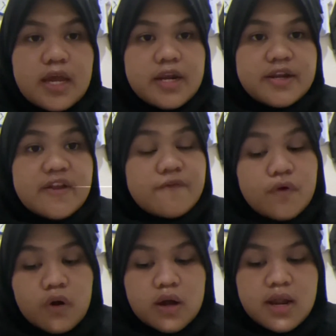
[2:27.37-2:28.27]

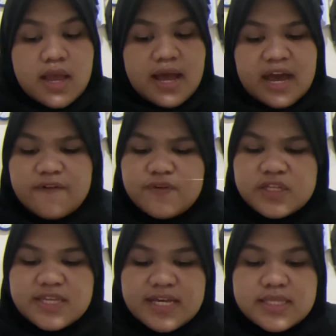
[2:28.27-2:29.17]
Therefore, I feel
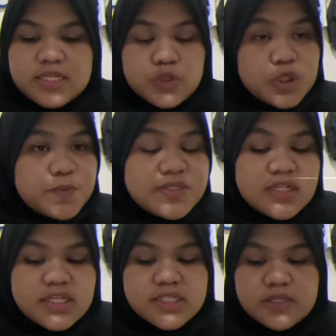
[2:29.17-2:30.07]
that this hospital
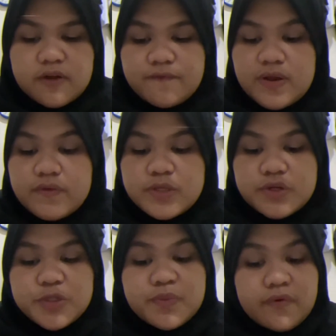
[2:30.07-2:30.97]
is not very
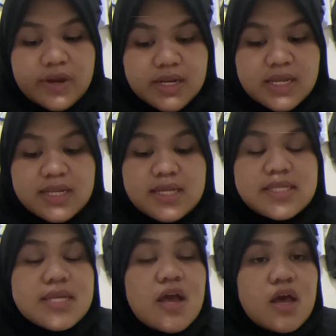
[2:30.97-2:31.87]
transparent in
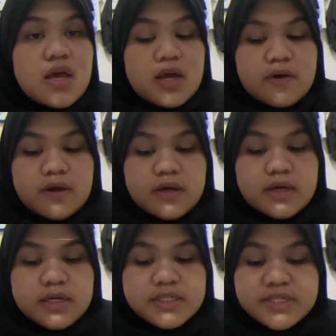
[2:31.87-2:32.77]
its
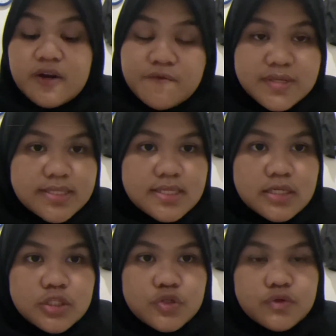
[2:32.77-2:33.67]
service
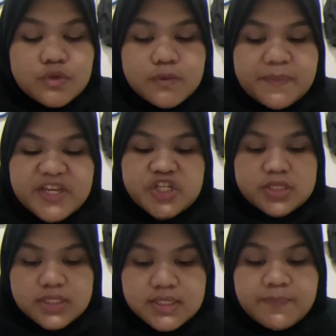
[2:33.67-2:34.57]
to
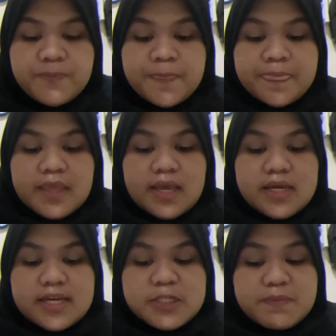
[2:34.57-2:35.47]
patients,
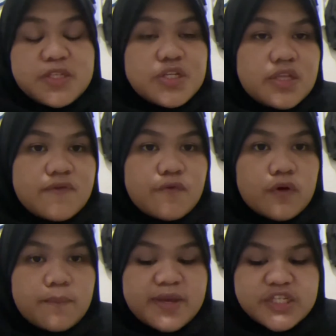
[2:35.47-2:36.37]
especially
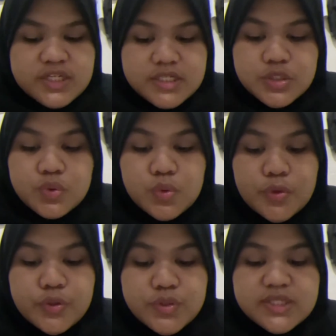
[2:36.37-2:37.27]
for patients who
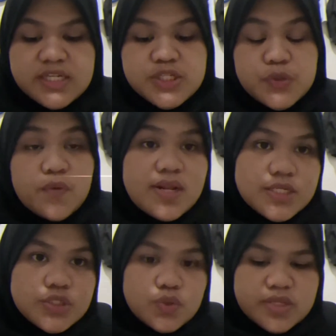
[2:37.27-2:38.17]
use
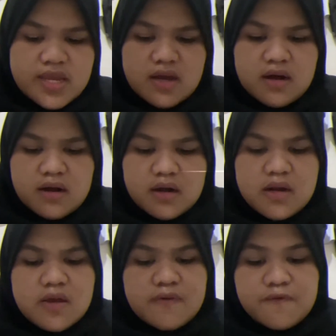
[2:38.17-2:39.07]
insurance, so they are
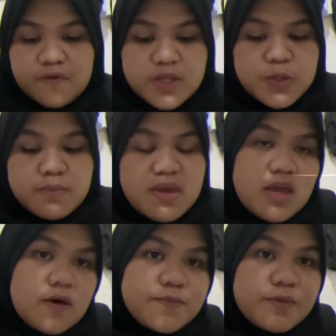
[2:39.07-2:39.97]
free to
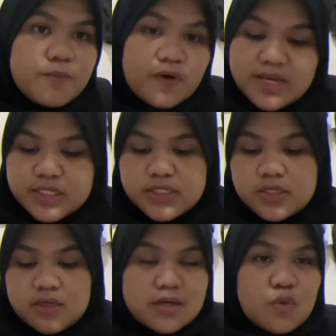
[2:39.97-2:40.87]
make up the price
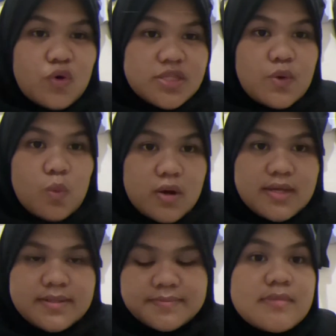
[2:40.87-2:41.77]
what they
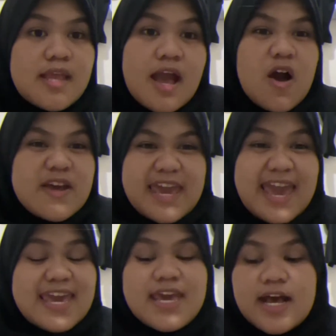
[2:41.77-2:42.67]
want.
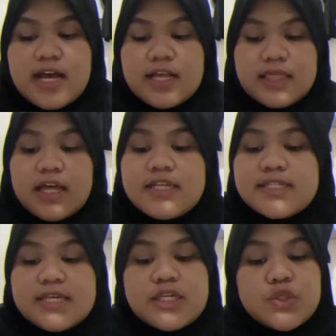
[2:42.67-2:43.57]
Okay,
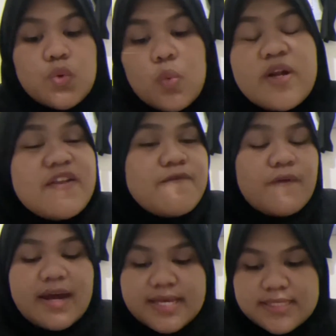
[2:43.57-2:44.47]
last is what
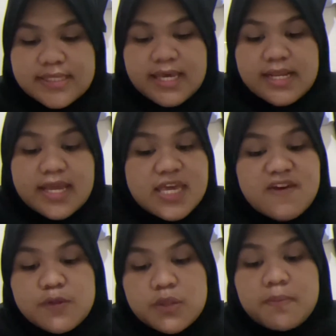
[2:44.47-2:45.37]
advice can I
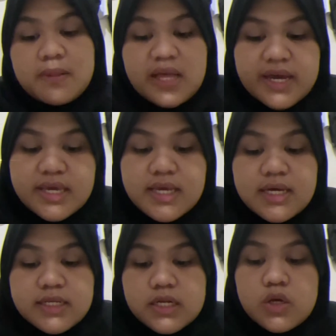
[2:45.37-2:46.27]
give to apply
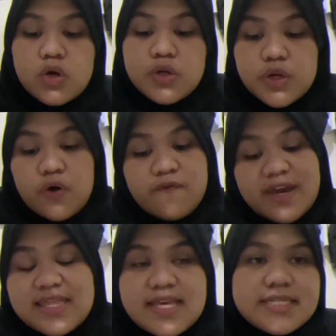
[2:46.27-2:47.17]
the code of
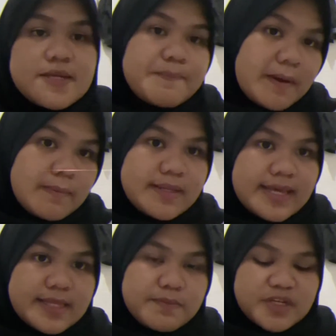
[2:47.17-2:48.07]
ethics in public
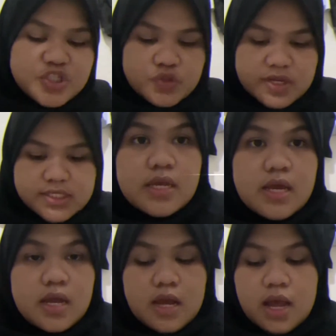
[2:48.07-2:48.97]
administration?
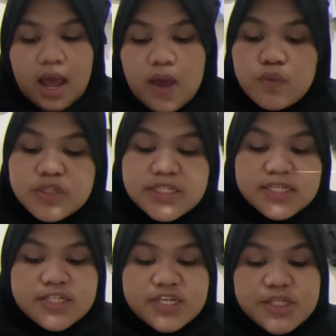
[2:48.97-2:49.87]
I would
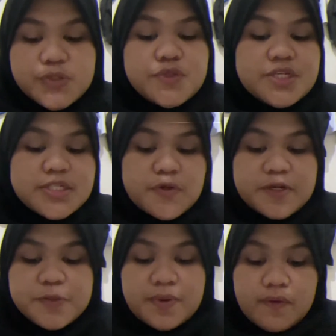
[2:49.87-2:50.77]
suggest using
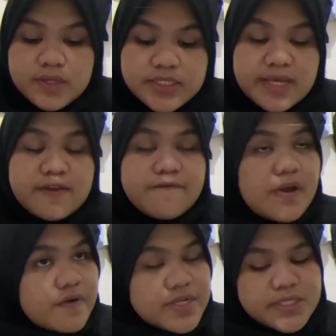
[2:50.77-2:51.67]
transparency and
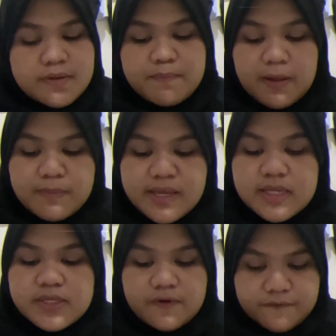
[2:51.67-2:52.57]
fairness in public
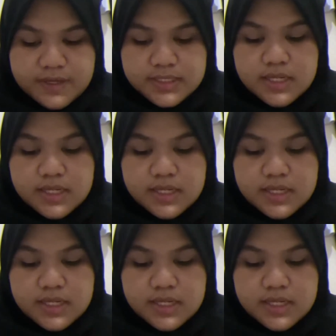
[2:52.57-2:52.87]
service.